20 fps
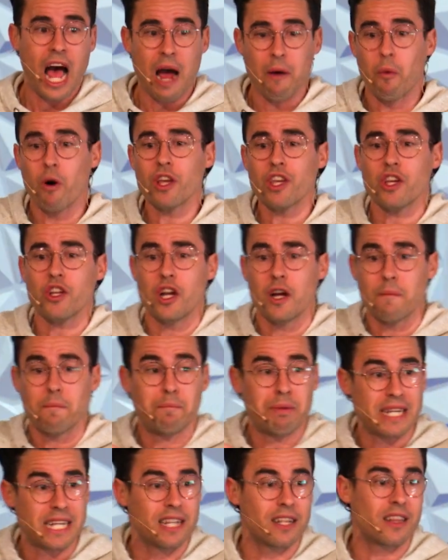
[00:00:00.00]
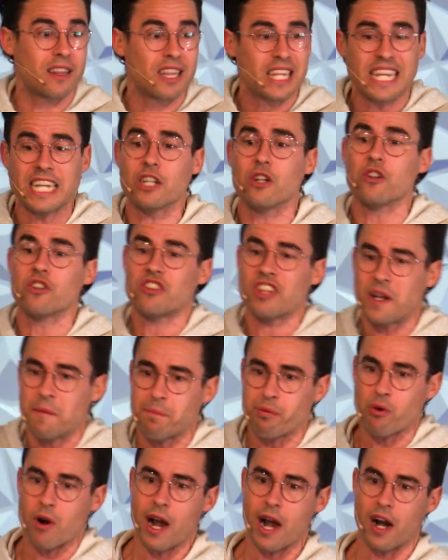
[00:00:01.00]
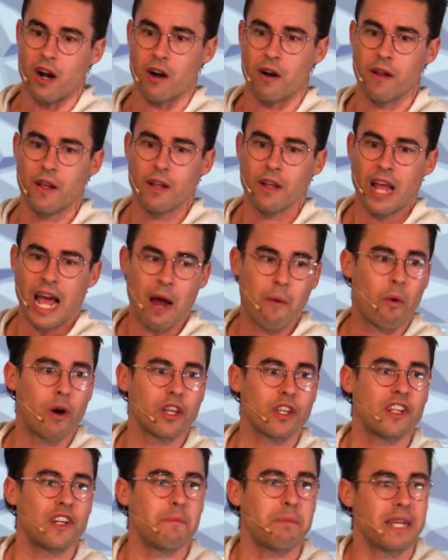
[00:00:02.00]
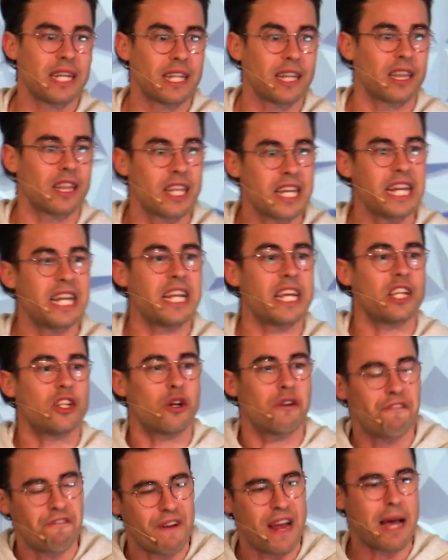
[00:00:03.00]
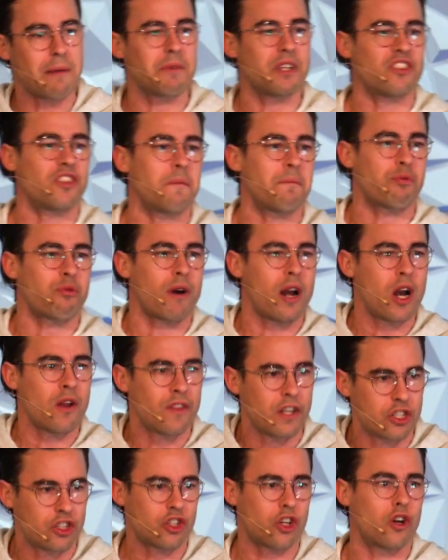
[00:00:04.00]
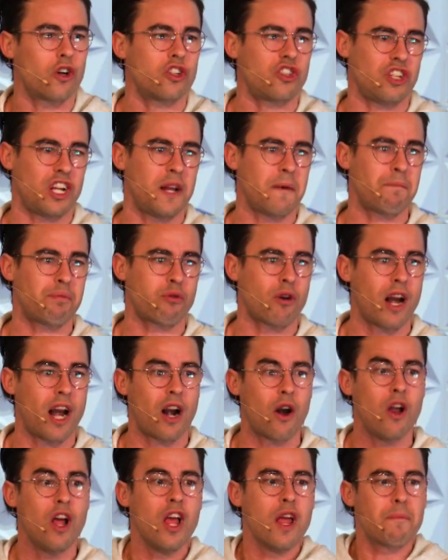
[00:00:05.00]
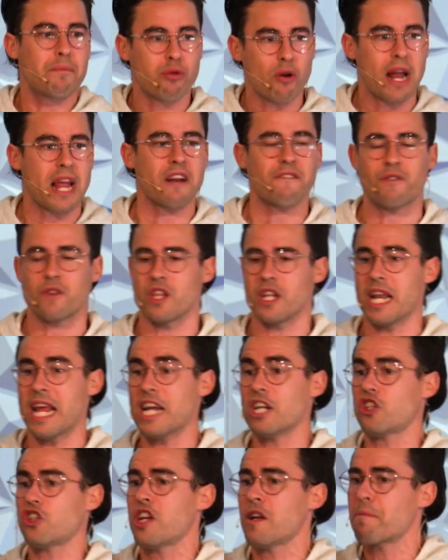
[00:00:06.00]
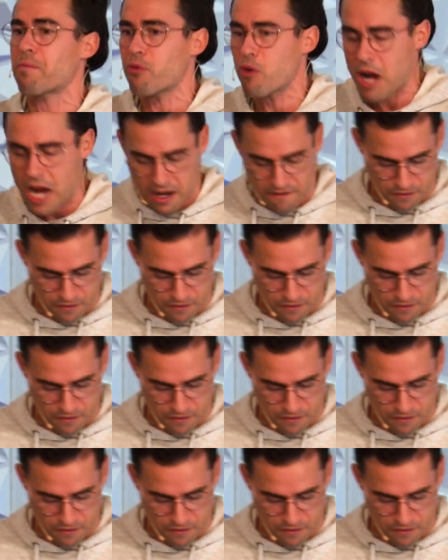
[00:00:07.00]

I want you to be leaders in prayer. I want want you to be leading your families in prayer, the church in prayer, praying for the nation, praying